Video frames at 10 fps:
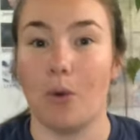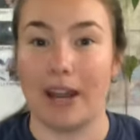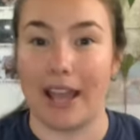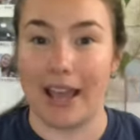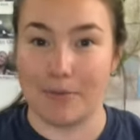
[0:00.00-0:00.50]
when
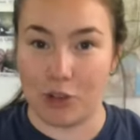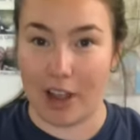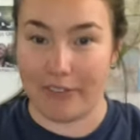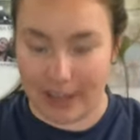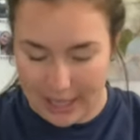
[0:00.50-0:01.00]
I am
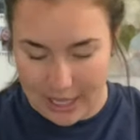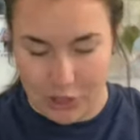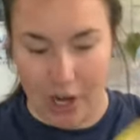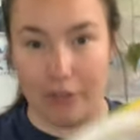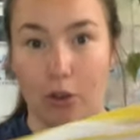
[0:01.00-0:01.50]
traveling, I
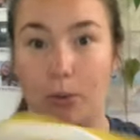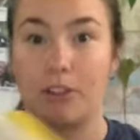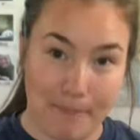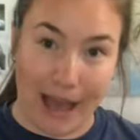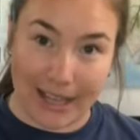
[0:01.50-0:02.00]
travel
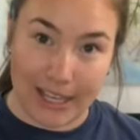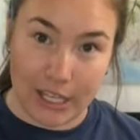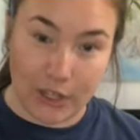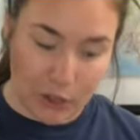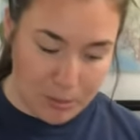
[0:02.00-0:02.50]
with packing
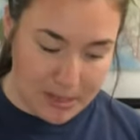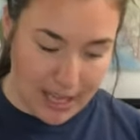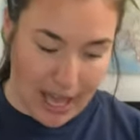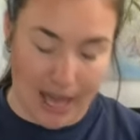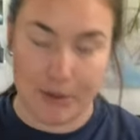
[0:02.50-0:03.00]
cubes
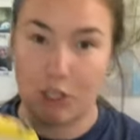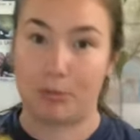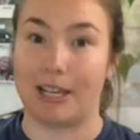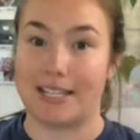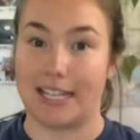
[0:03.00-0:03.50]
just
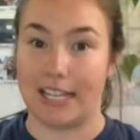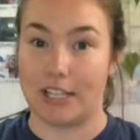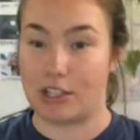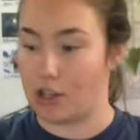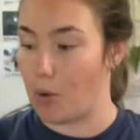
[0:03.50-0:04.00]
because it
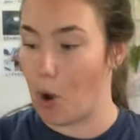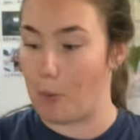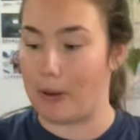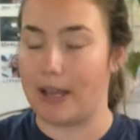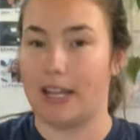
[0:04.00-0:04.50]
is so
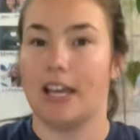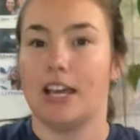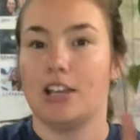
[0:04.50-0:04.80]
open.